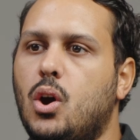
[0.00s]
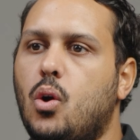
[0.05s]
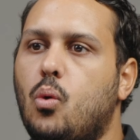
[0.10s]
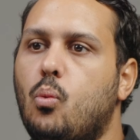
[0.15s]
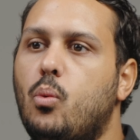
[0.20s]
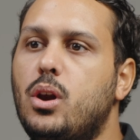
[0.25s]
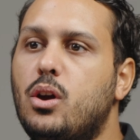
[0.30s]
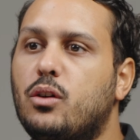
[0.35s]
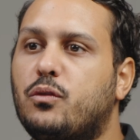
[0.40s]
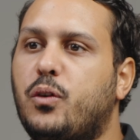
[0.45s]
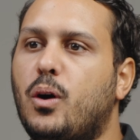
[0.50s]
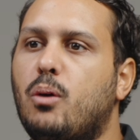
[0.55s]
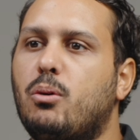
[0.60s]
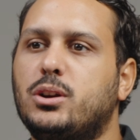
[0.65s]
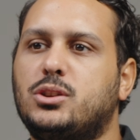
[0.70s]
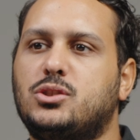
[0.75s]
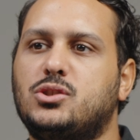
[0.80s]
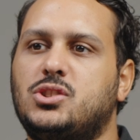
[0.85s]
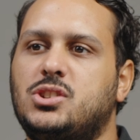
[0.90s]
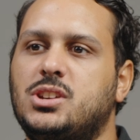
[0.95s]
We look
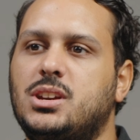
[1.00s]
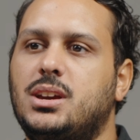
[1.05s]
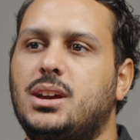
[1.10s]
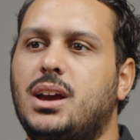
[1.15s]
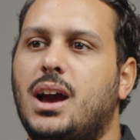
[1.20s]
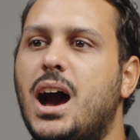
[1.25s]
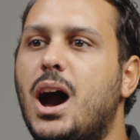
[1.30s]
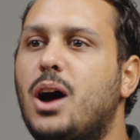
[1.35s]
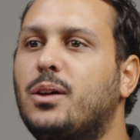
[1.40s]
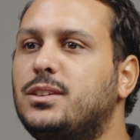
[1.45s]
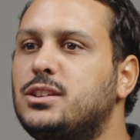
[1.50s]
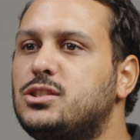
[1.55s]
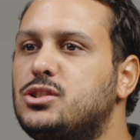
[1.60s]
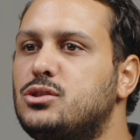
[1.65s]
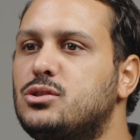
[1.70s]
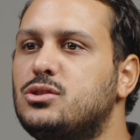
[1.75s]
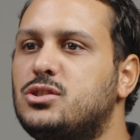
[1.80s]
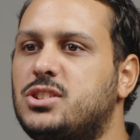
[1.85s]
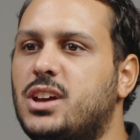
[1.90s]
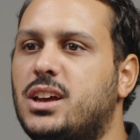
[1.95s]
forward to see how this
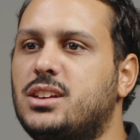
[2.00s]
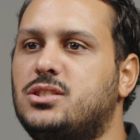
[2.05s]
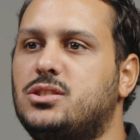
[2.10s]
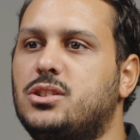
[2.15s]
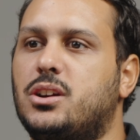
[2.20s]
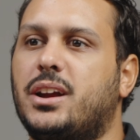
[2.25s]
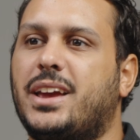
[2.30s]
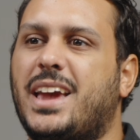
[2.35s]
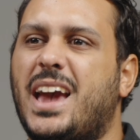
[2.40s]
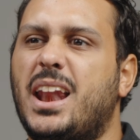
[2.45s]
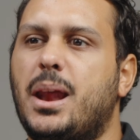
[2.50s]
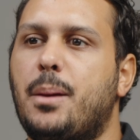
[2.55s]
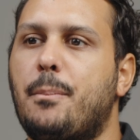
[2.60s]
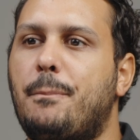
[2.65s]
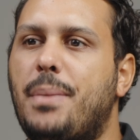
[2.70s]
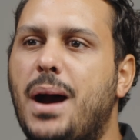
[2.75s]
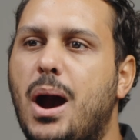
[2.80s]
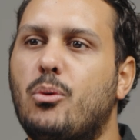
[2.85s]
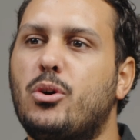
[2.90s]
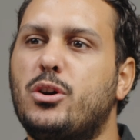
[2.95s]
new sensor can
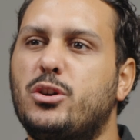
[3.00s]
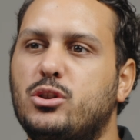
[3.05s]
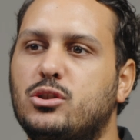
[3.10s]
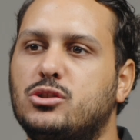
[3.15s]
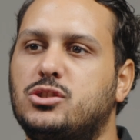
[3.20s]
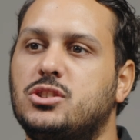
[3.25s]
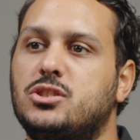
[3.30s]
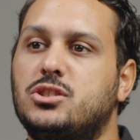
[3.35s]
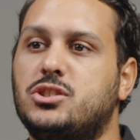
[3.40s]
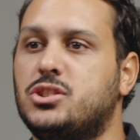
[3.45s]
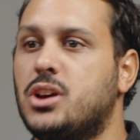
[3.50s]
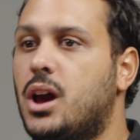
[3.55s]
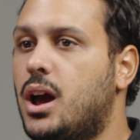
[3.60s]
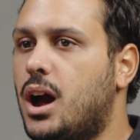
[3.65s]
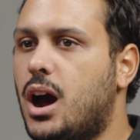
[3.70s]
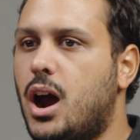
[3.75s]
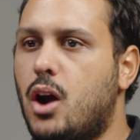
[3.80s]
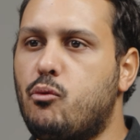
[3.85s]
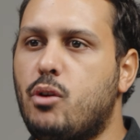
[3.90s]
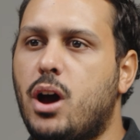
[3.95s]
empower users
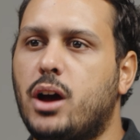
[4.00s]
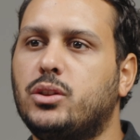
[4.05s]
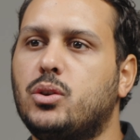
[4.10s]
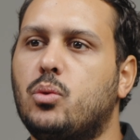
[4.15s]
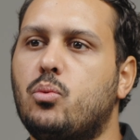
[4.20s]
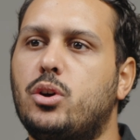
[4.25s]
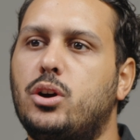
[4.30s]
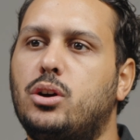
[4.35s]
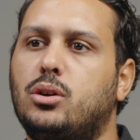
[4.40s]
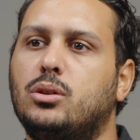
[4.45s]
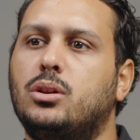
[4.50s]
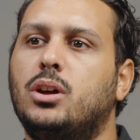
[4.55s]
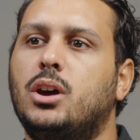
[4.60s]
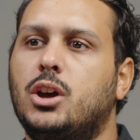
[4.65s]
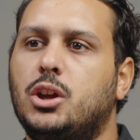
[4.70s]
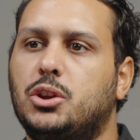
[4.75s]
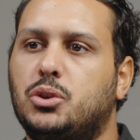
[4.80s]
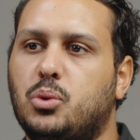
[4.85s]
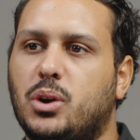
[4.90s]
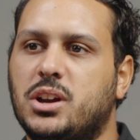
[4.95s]
around the world
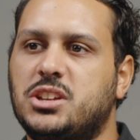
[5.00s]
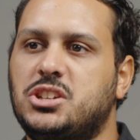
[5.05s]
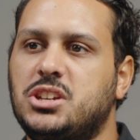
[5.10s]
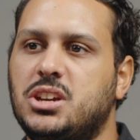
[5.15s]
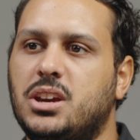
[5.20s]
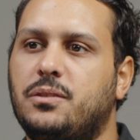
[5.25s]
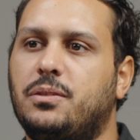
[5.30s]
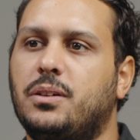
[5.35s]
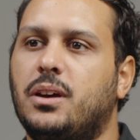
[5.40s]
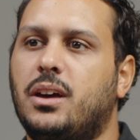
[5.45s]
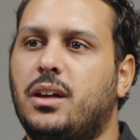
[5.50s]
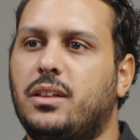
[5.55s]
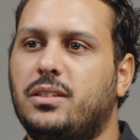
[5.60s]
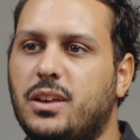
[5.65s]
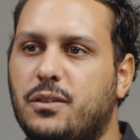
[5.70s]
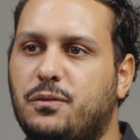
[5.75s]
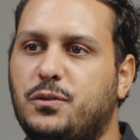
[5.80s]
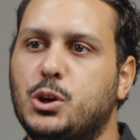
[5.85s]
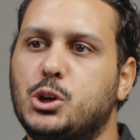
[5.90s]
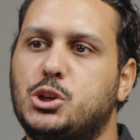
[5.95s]
to achieve
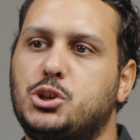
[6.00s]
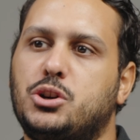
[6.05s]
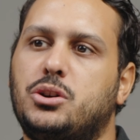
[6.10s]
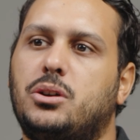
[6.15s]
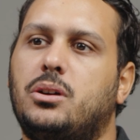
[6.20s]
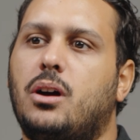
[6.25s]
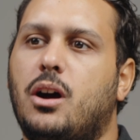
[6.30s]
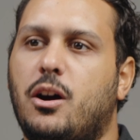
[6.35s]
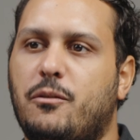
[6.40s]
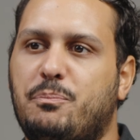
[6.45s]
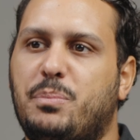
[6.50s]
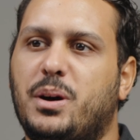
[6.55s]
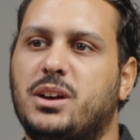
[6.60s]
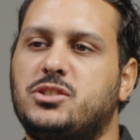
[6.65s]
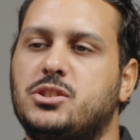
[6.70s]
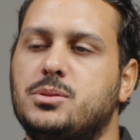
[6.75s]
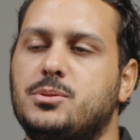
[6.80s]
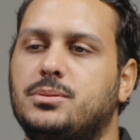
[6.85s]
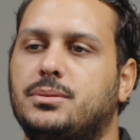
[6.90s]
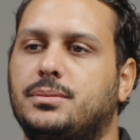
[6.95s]
the future of
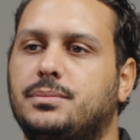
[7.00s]
possible.